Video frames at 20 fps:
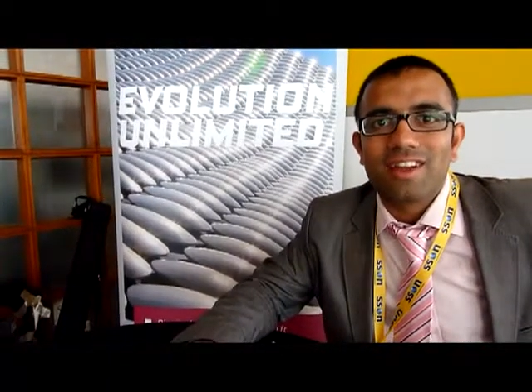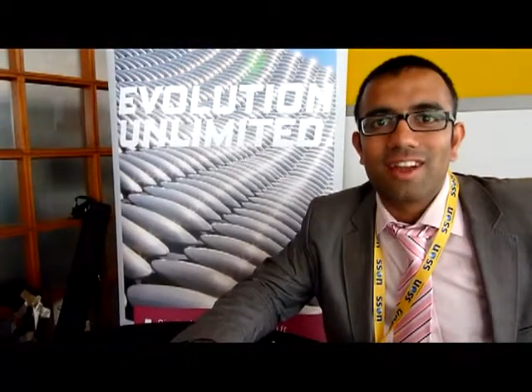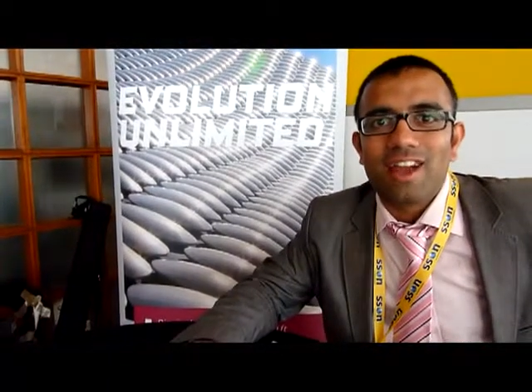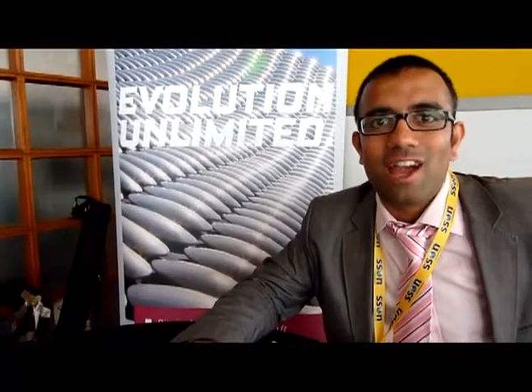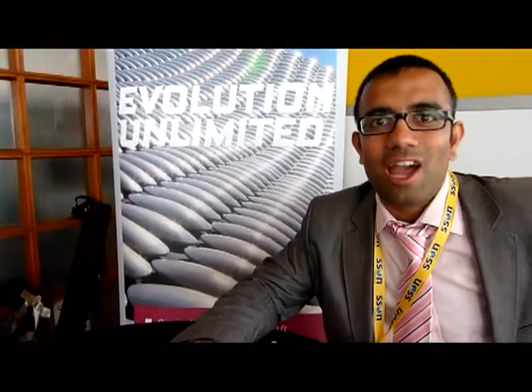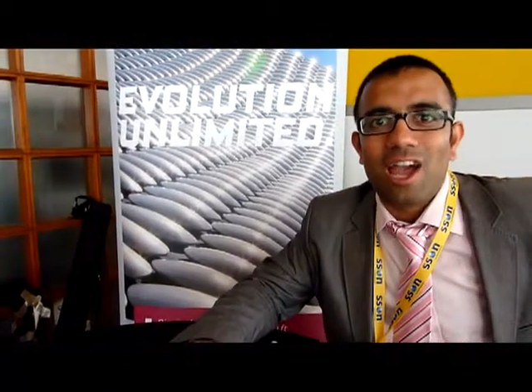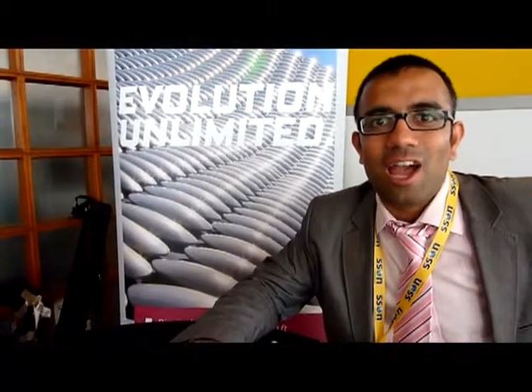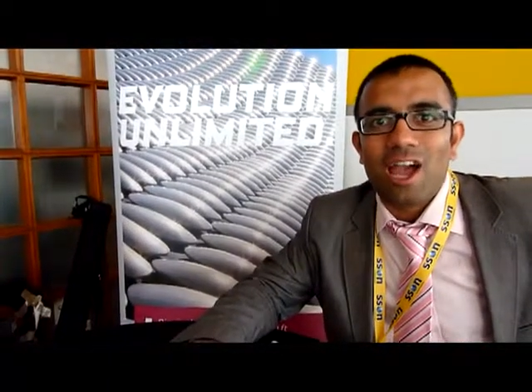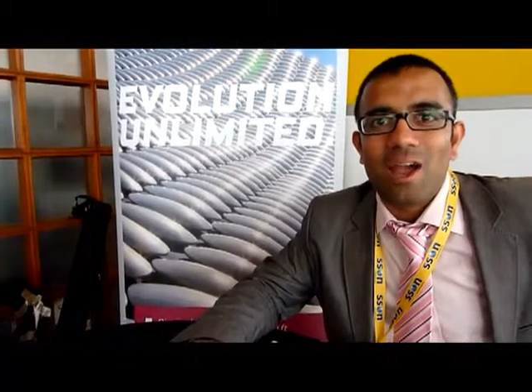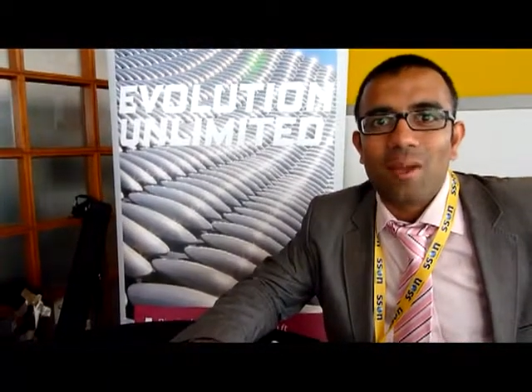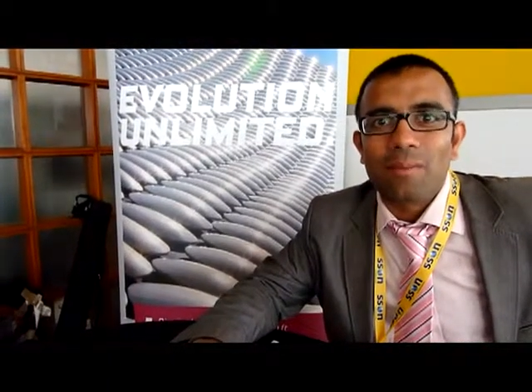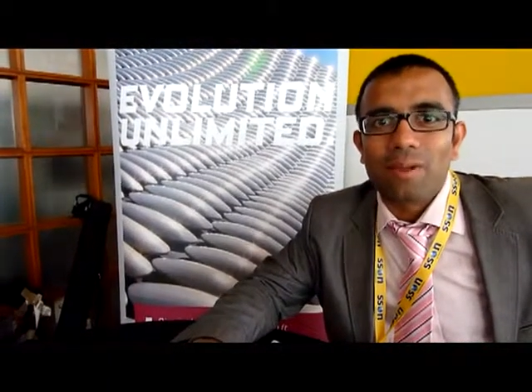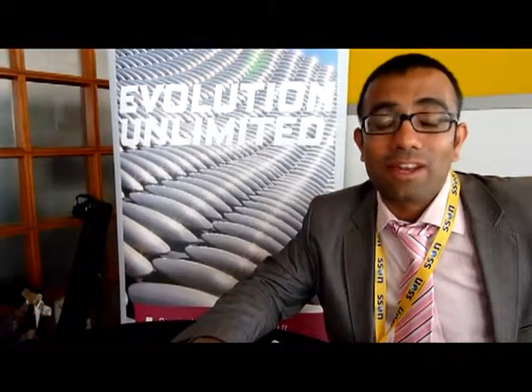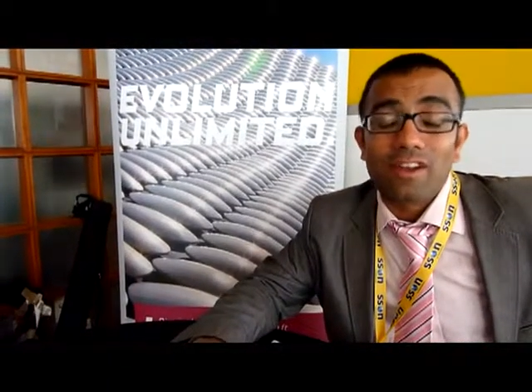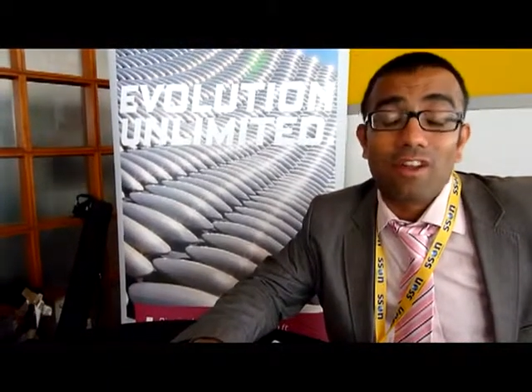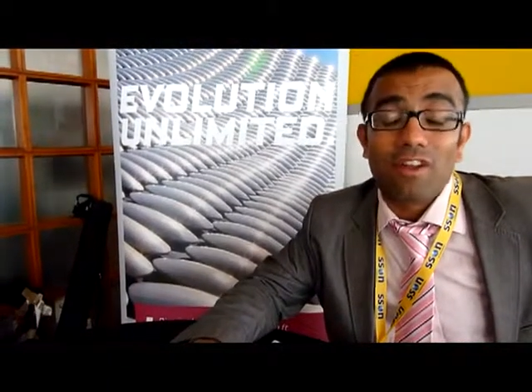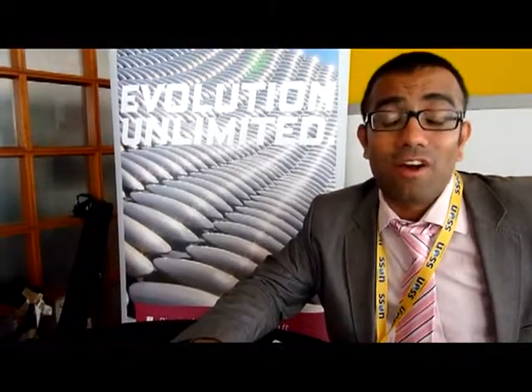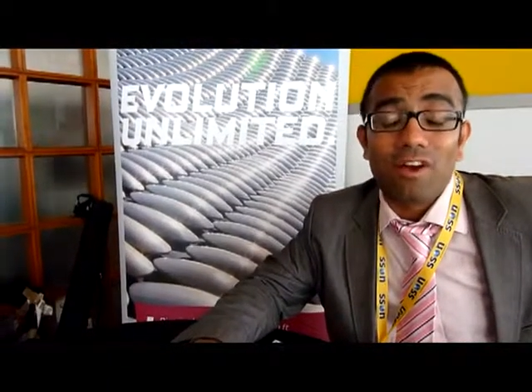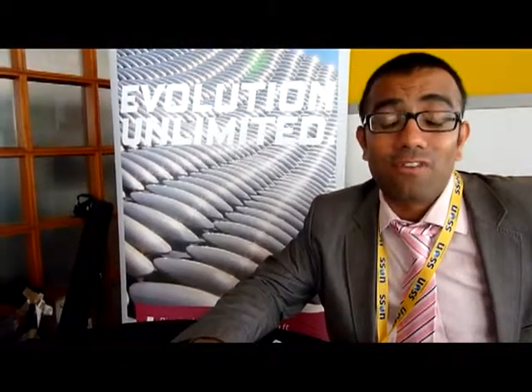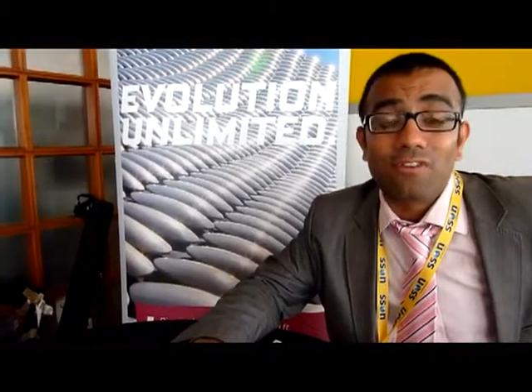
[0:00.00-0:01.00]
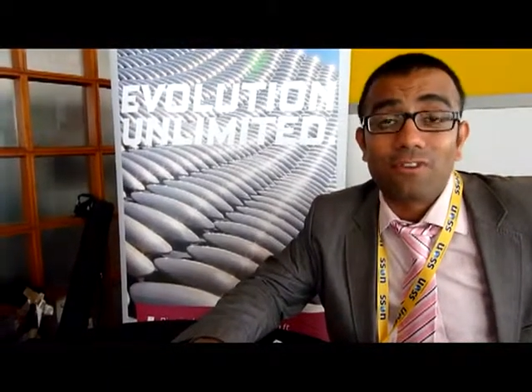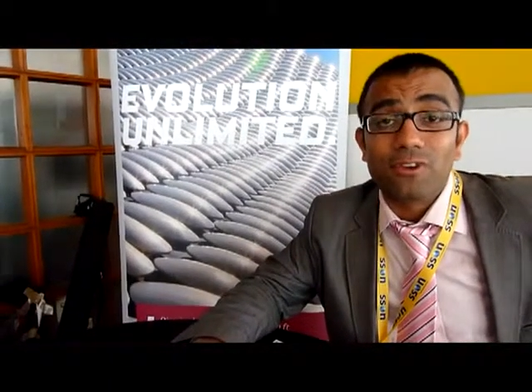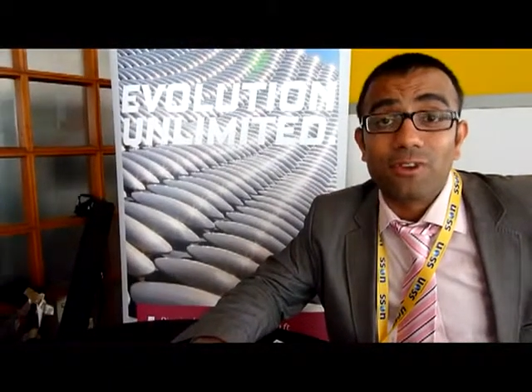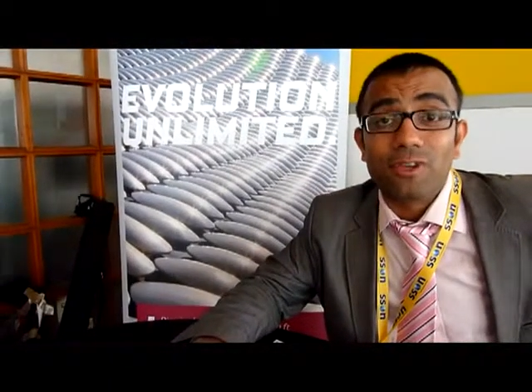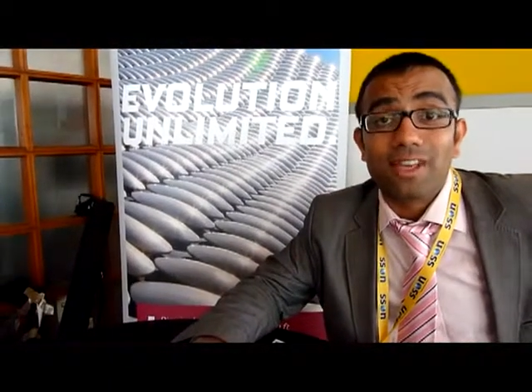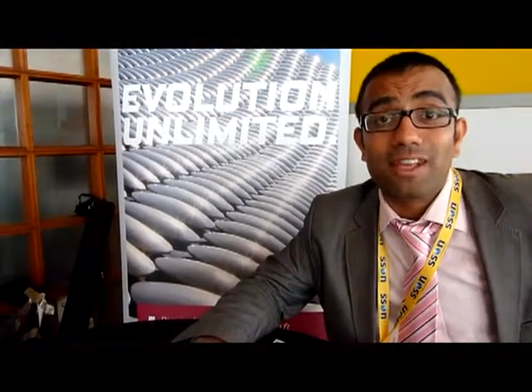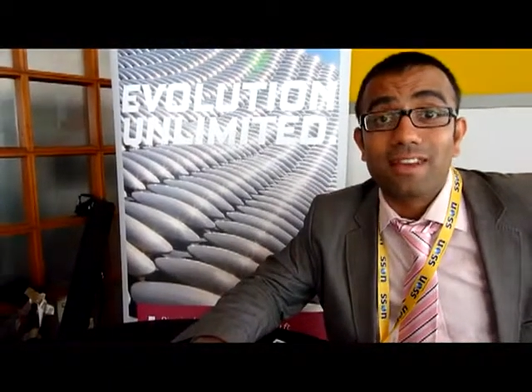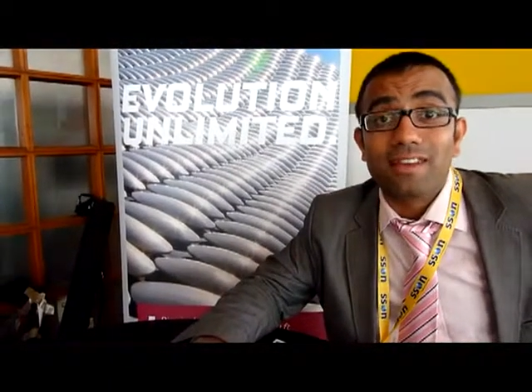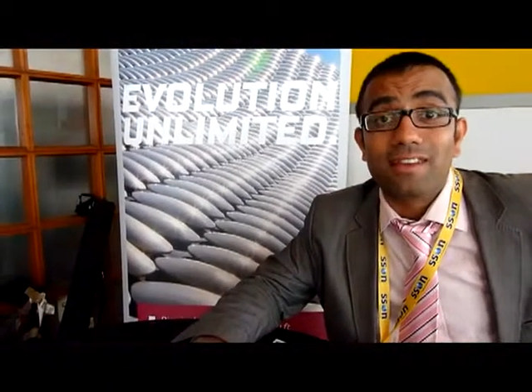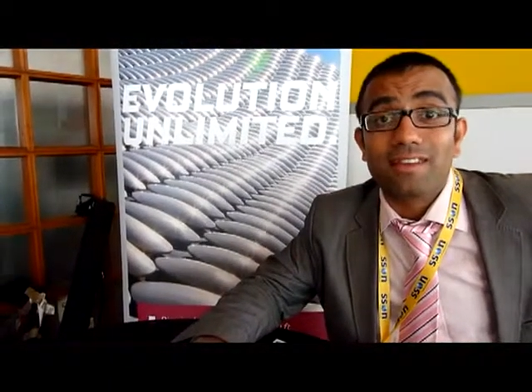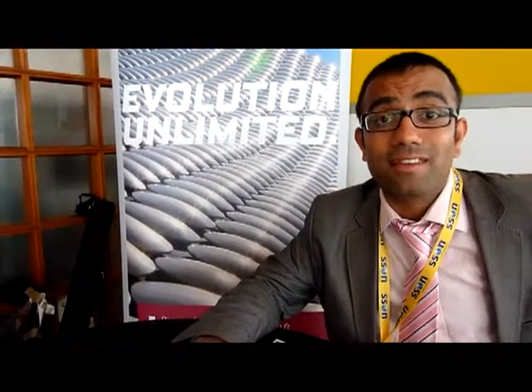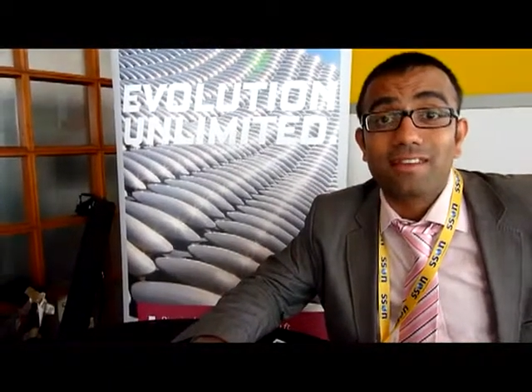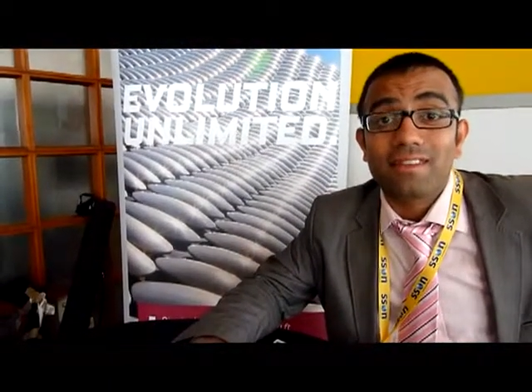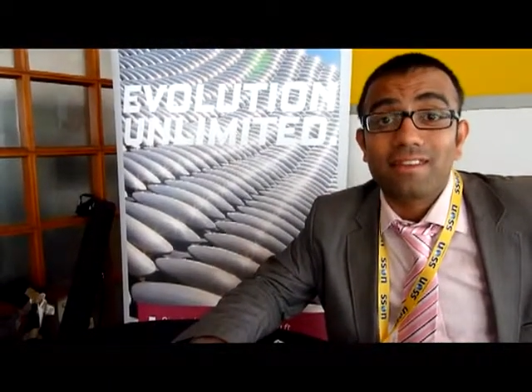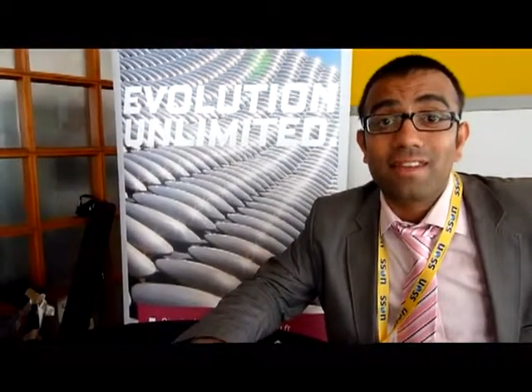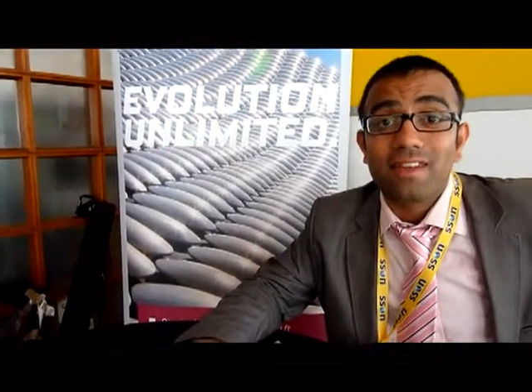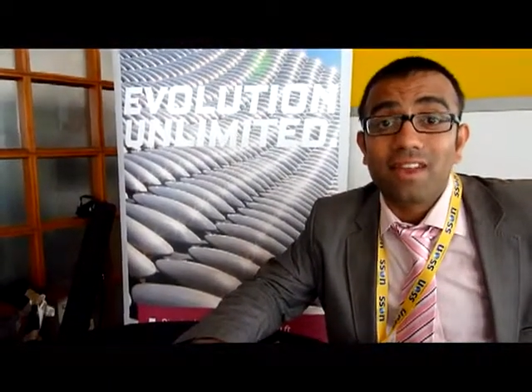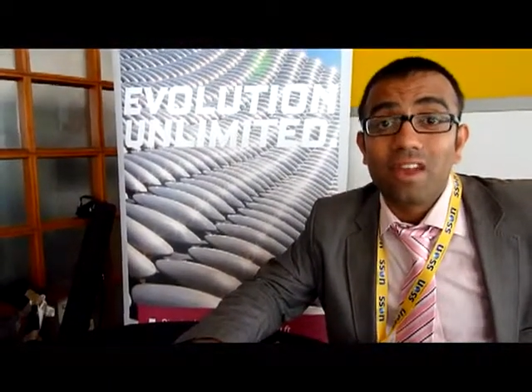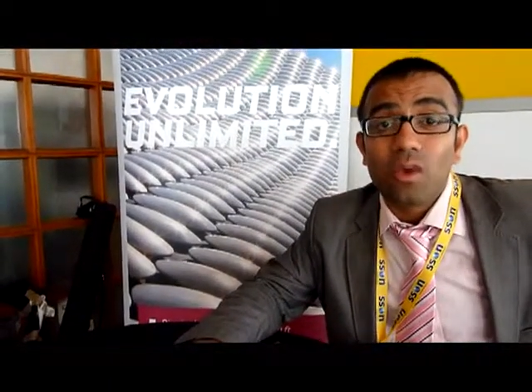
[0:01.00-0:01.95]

um, in the last few years.